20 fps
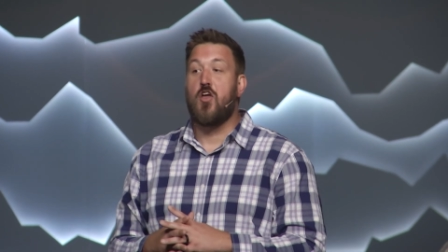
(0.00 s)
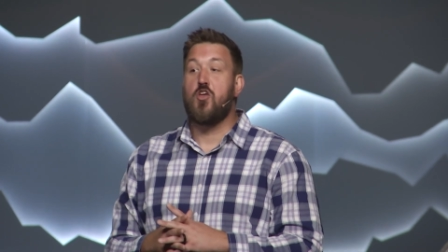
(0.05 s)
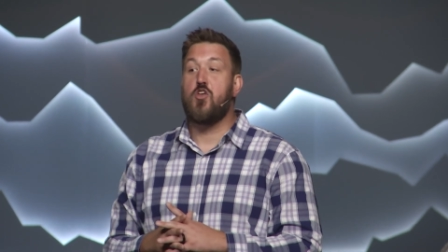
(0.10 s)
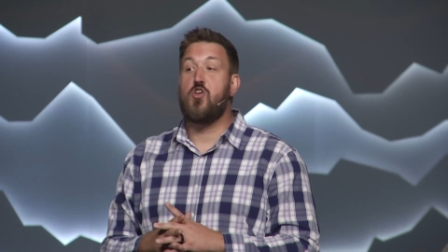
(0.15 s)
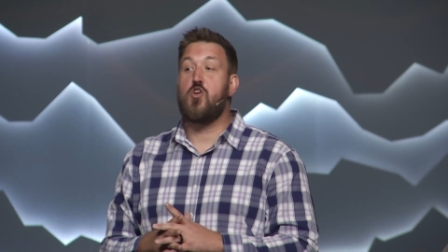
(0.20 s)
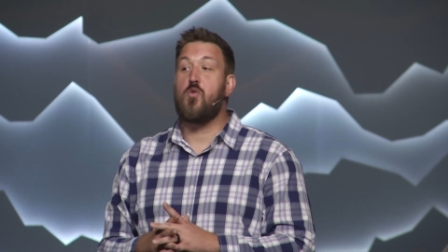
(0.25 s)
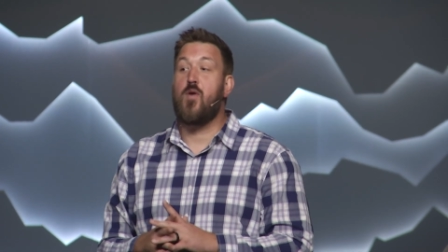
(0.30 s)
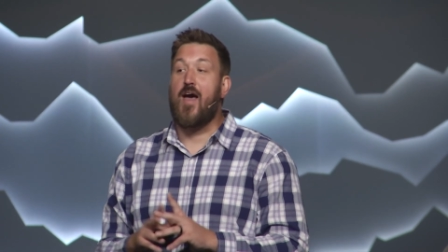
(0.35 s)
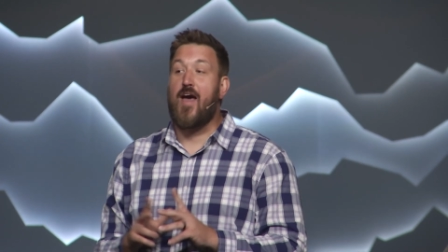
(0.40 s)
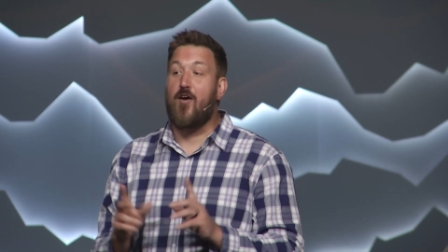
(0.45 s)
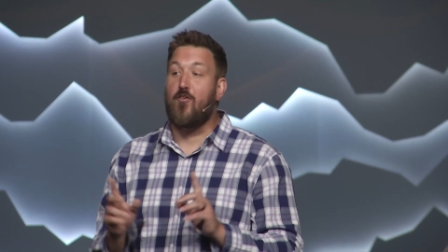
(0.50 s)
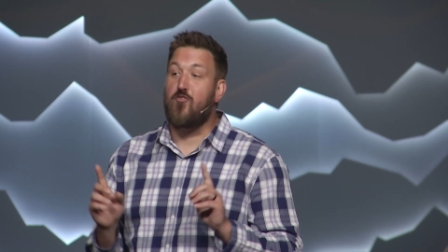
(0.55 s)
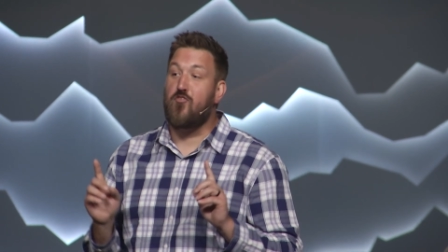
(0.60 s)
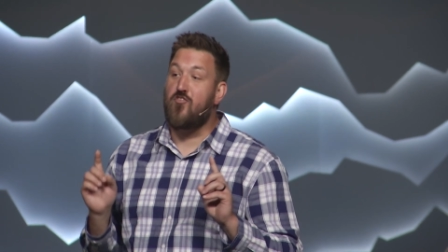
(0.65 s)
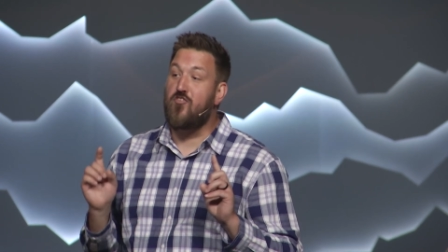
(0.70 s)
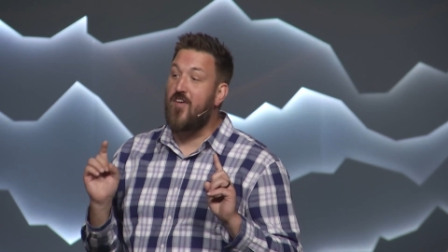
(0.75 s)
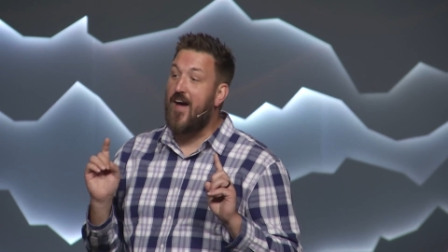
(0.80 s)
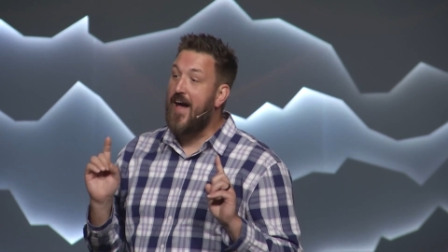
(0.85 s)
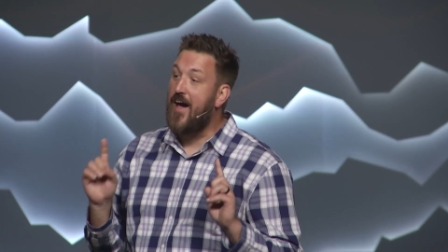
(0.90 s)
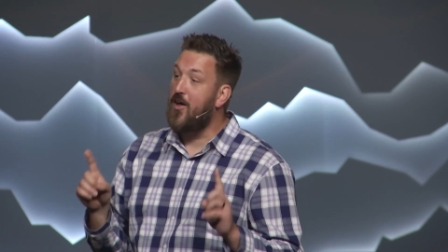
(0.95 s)
You have
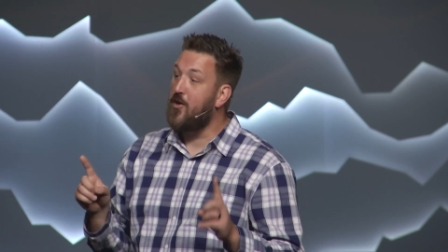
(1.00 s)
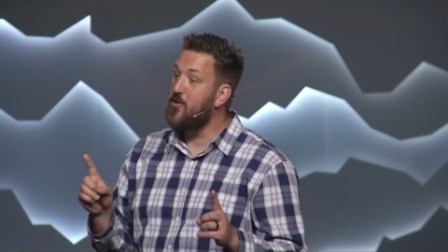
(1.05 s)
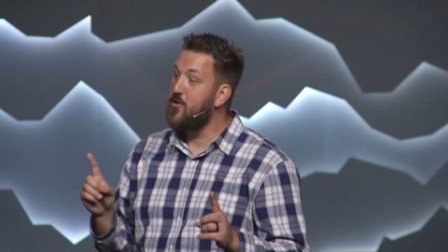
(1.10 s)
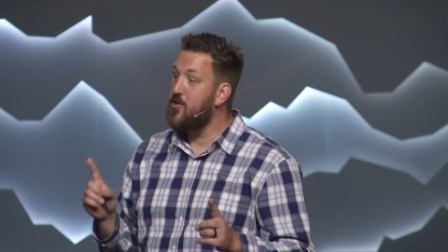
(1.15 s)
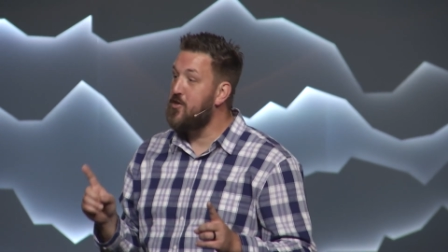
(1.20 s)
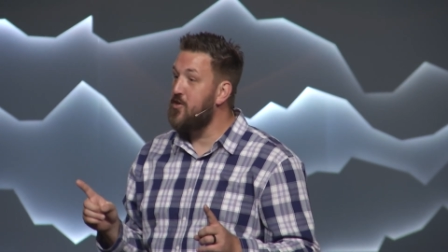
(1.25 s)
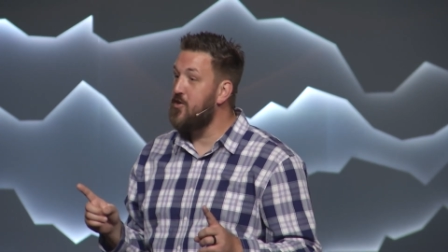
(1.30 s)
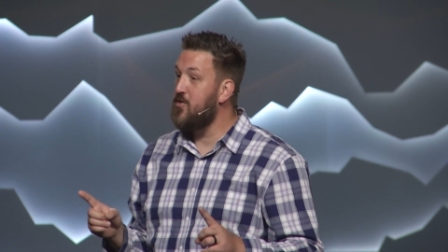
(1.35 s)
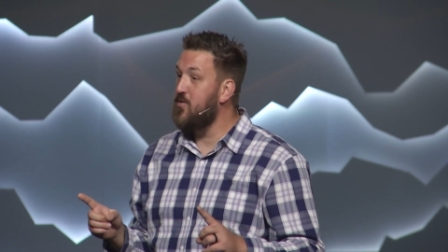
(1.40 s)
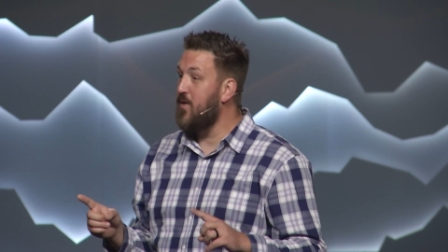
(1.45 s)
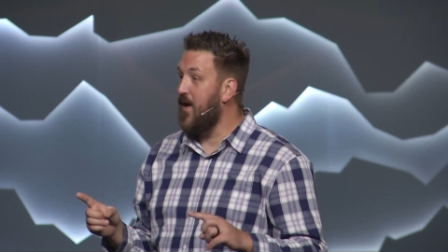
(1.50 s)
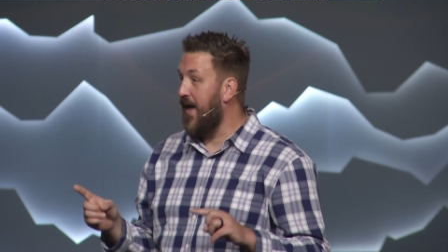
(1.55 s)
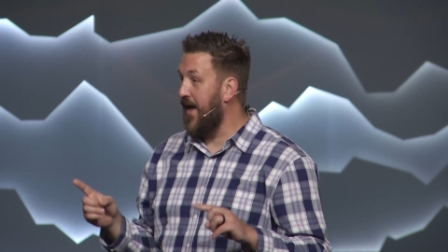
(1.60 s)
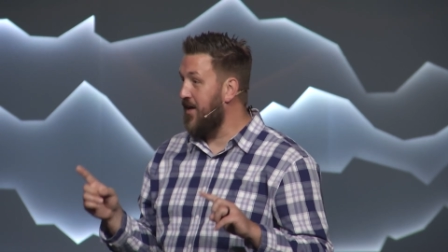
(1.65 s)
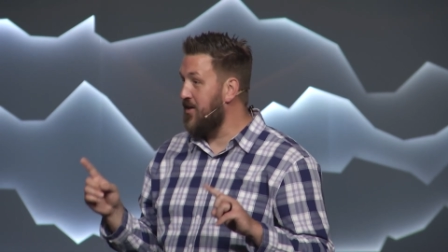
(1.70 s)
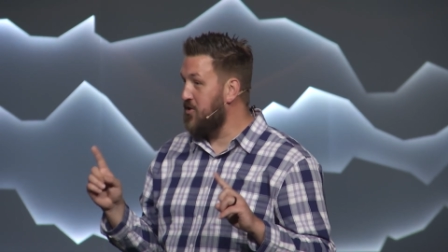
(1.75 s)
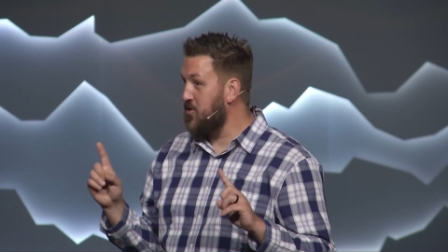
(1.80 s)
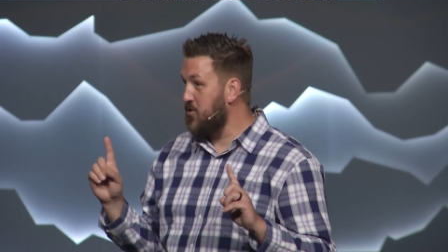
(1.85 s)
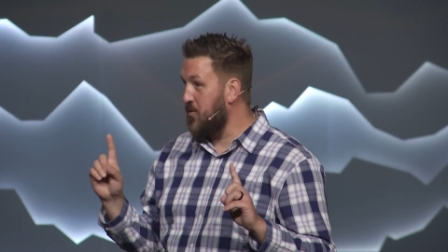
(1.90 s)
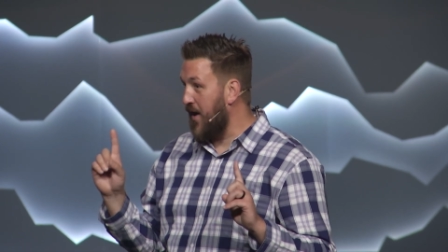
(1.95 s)
value
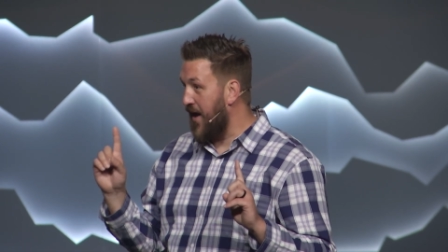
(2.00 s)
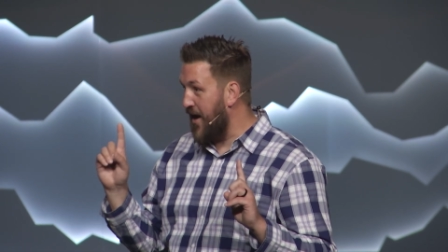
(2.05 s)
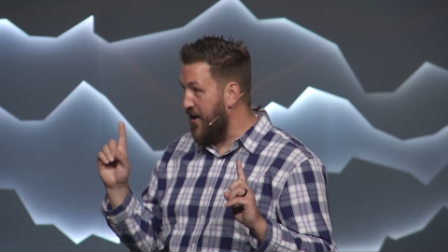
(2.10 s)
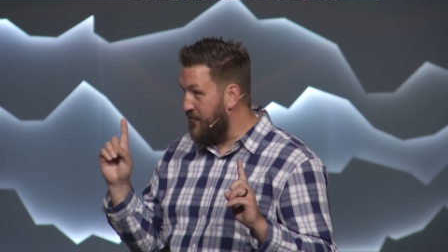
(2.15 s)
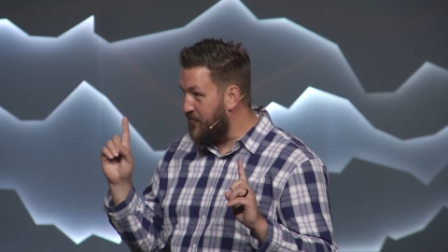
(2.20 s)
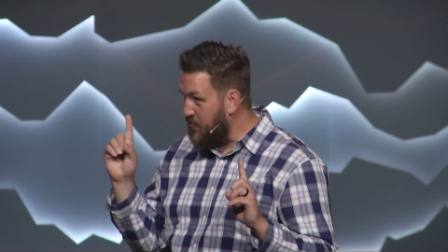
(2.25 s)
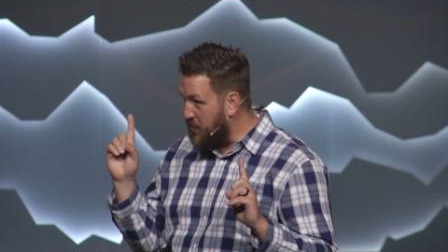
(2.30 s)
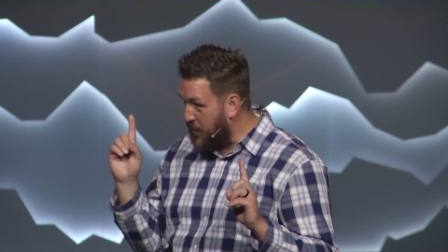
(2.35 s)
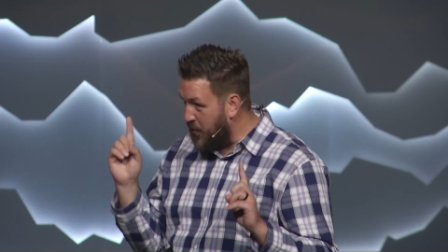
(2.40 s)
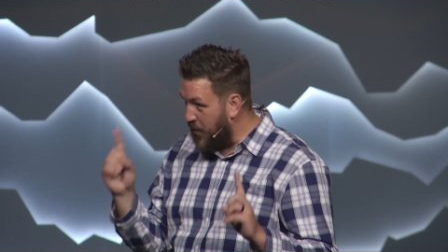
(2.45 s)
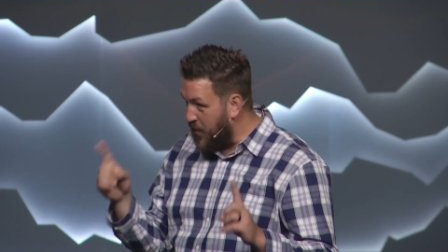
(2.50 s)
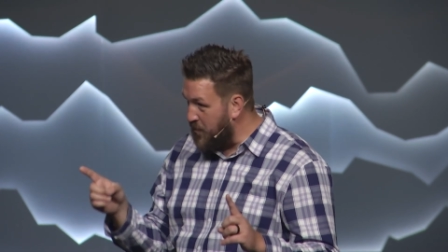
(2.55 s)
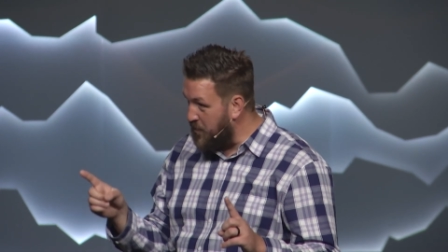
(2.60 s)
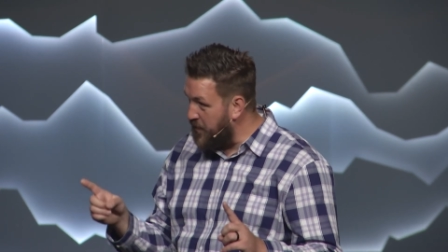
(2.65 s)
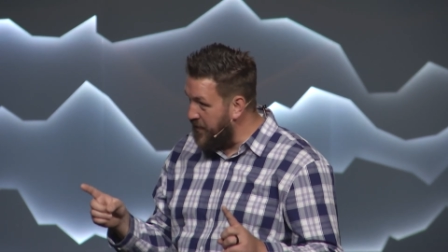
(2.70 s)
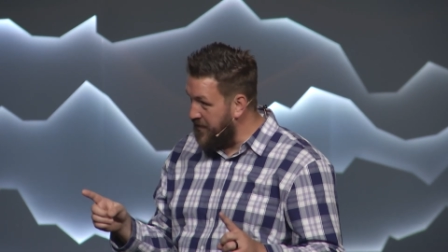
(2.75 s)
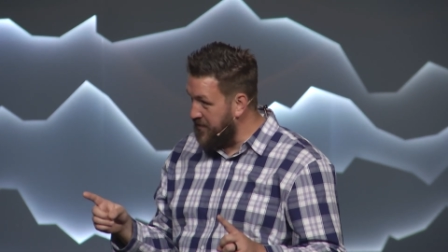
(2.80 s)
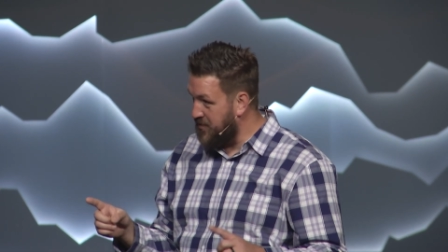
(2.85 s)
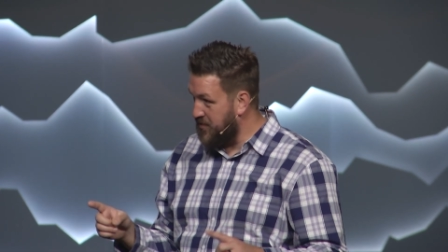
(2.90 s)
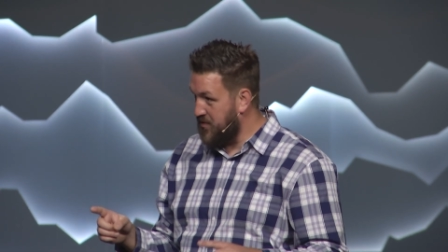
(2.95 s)
and you have
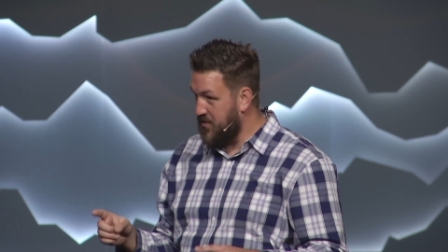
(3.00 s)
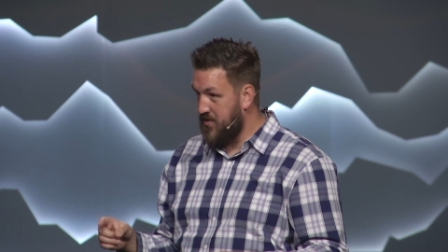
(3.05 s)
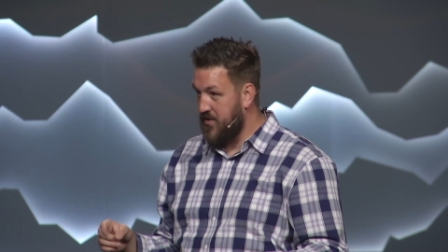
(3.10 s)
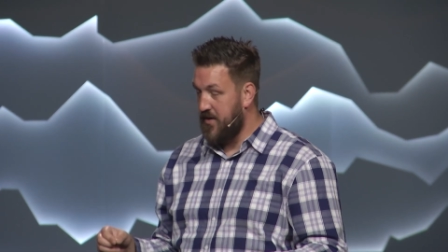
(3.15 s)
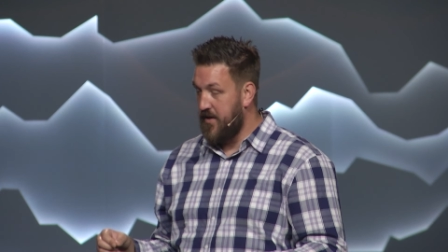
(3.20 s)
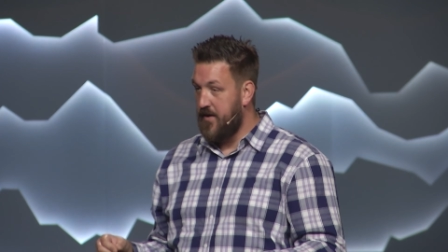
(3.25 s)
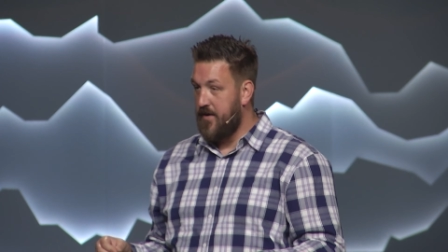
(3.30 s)
purpose.